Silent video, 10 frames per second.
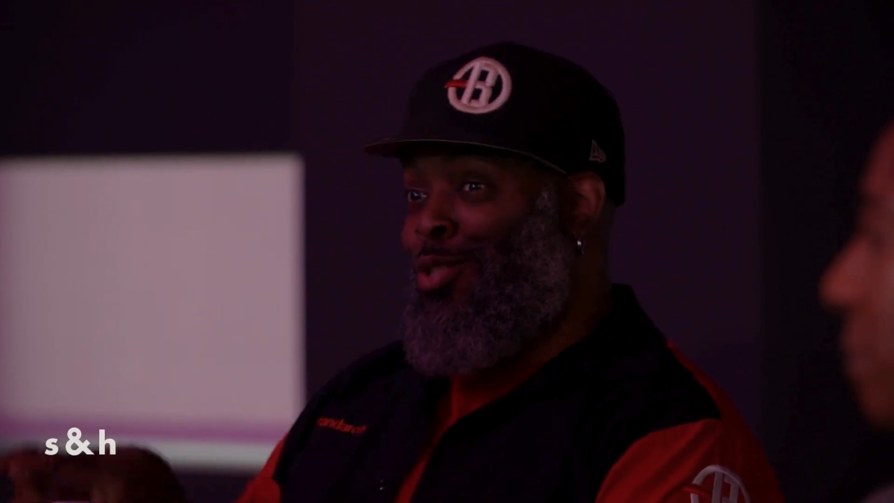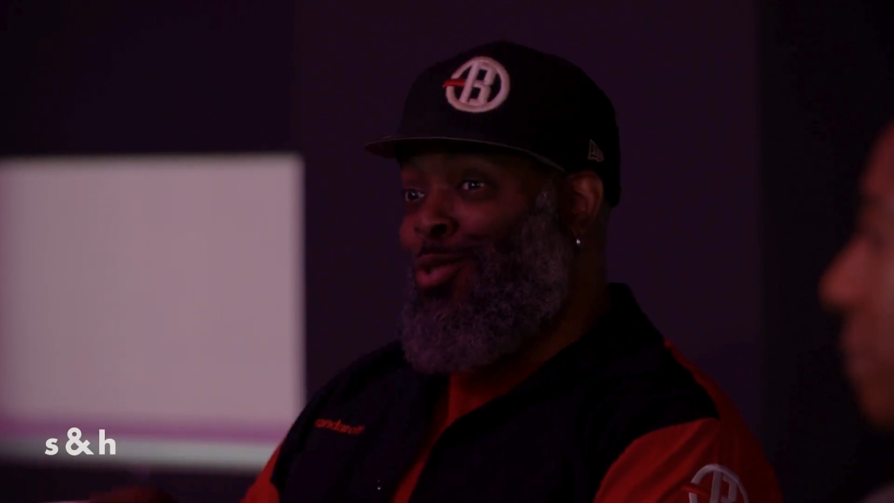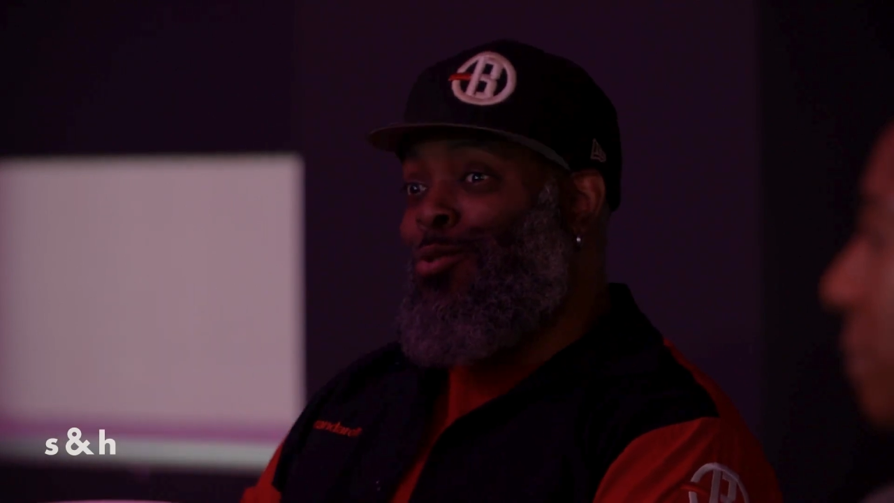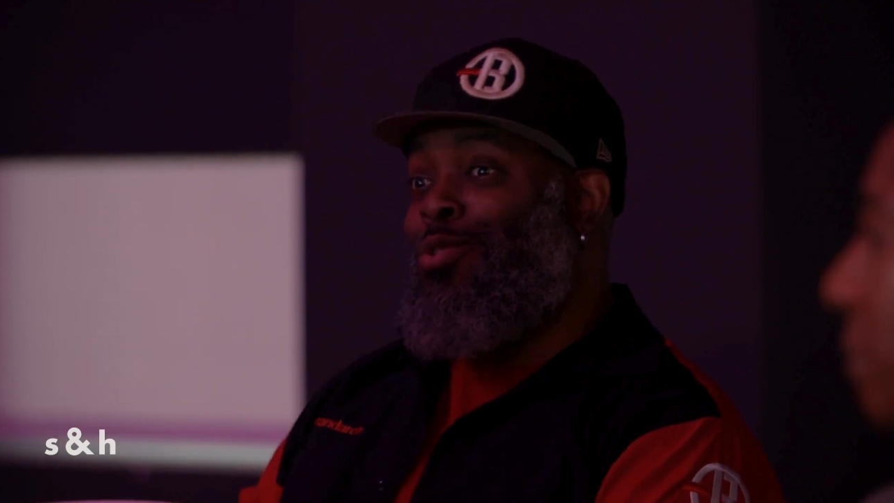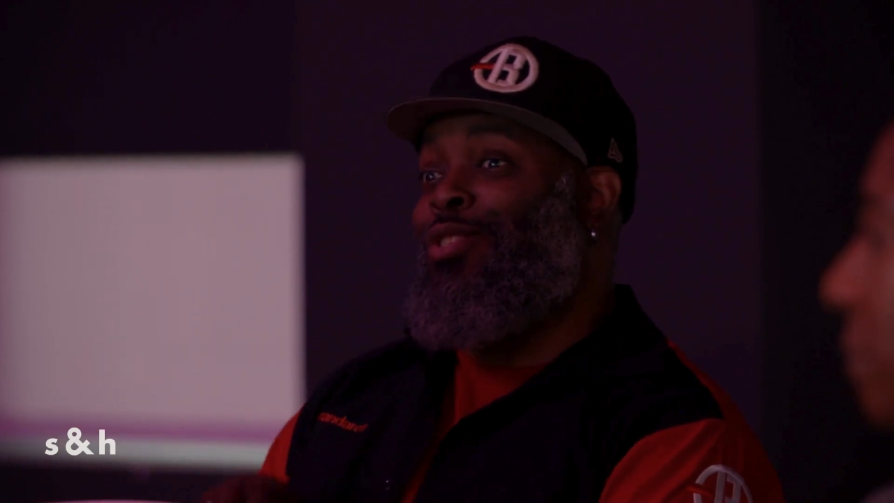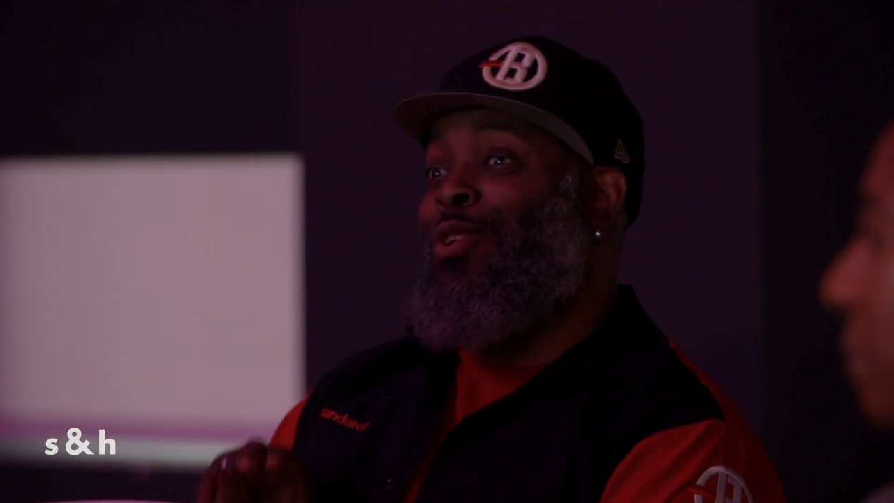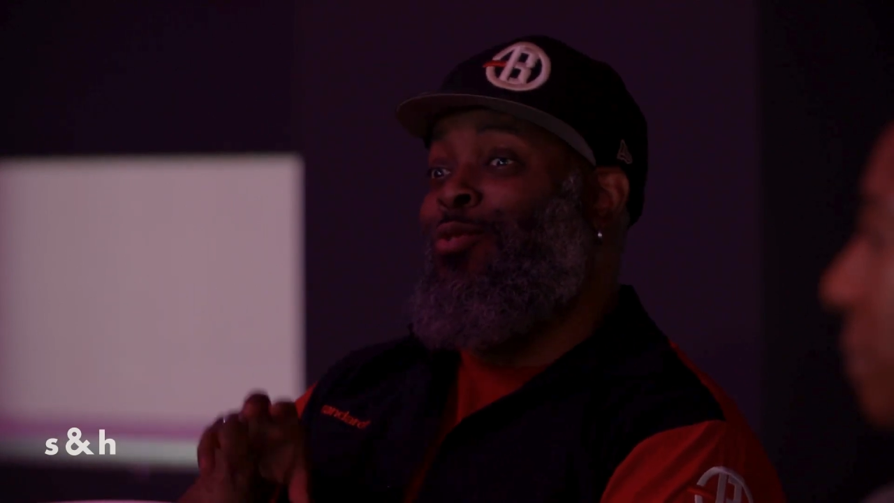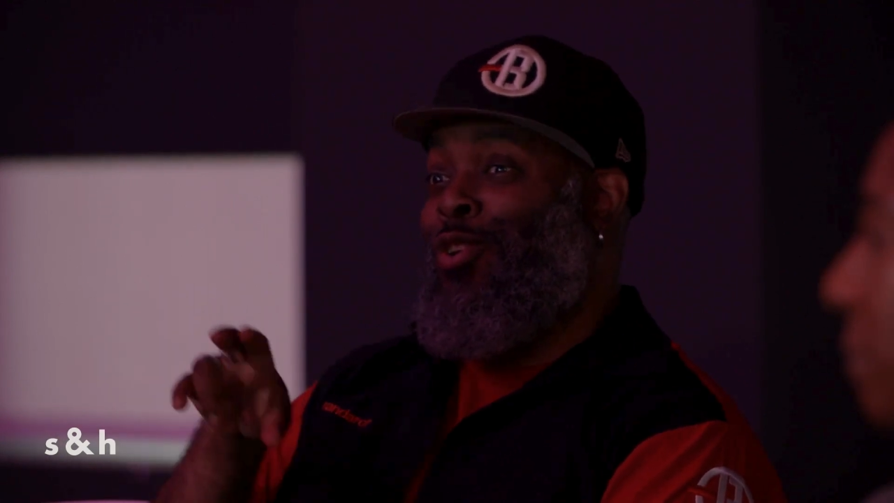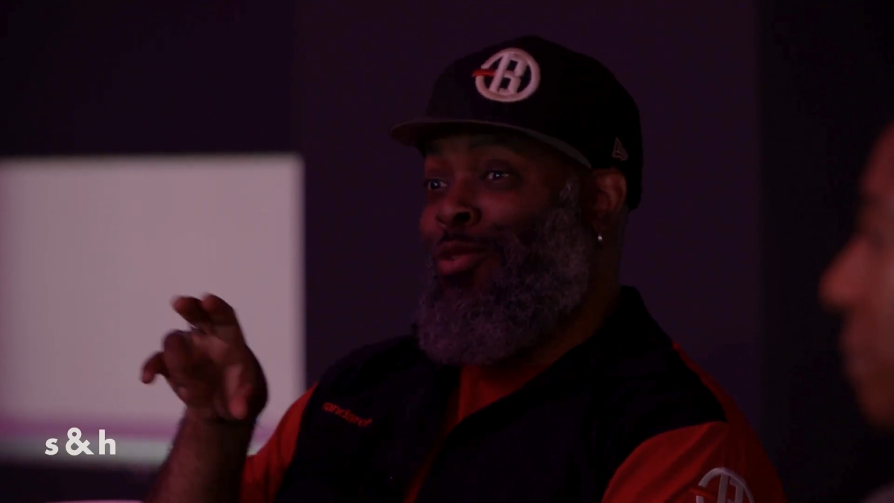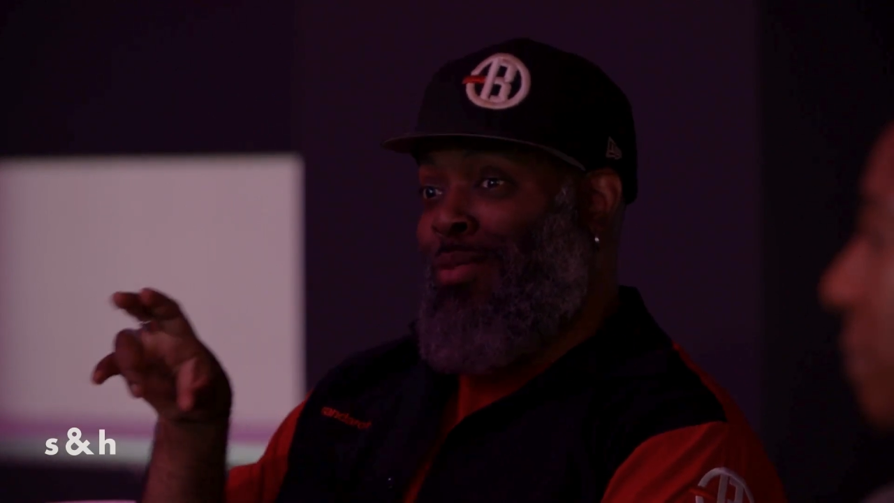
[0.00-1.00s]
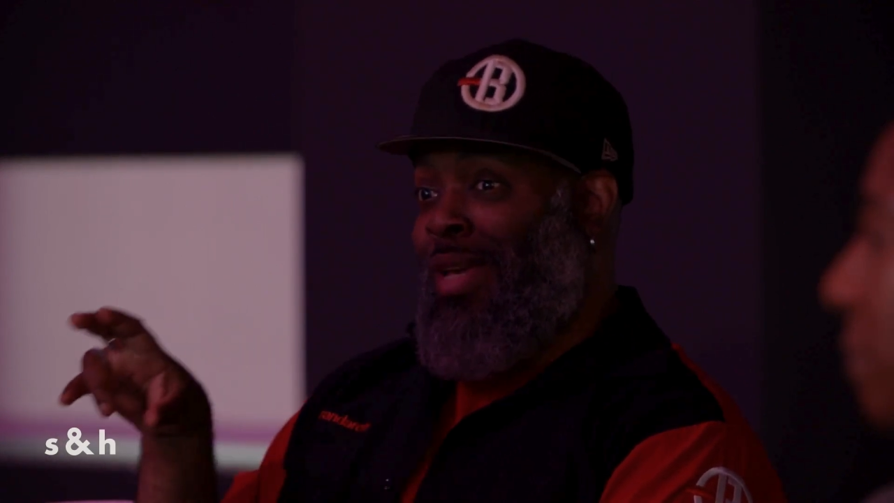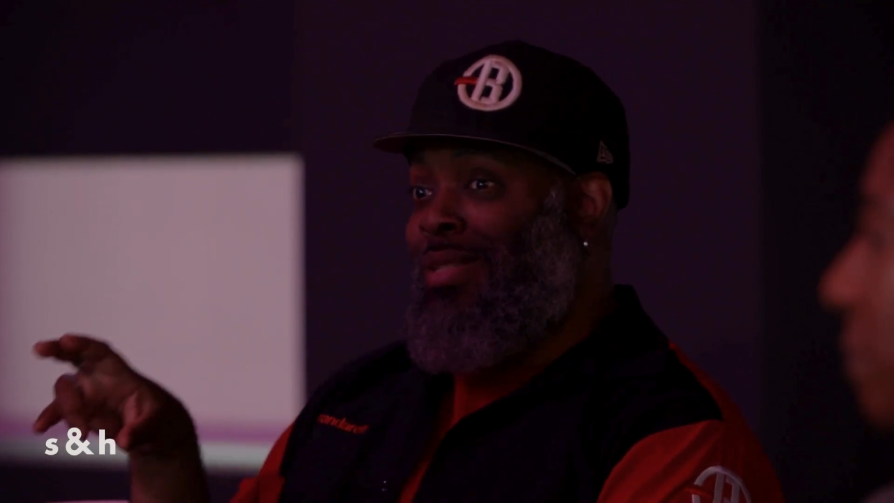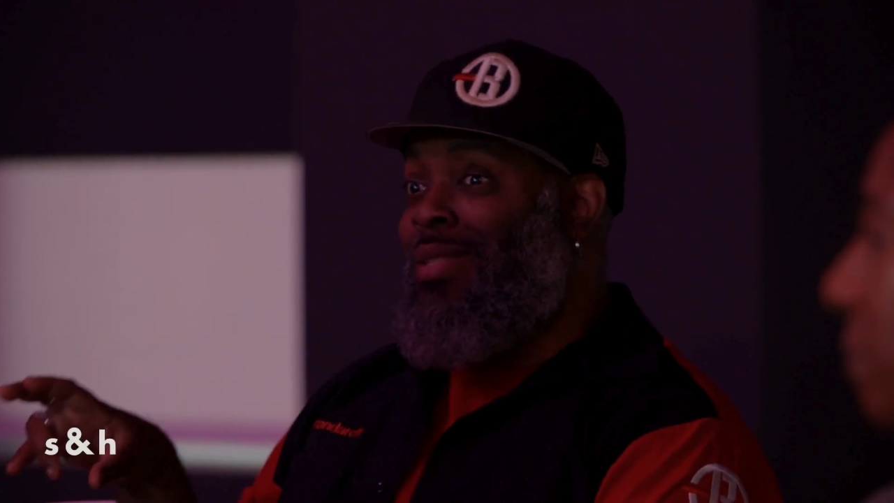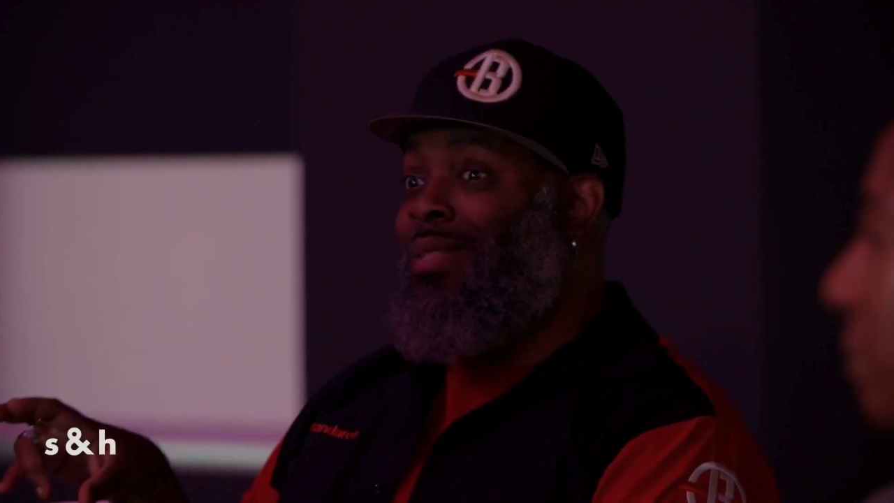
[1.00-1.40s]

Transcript: do this on a regular basis.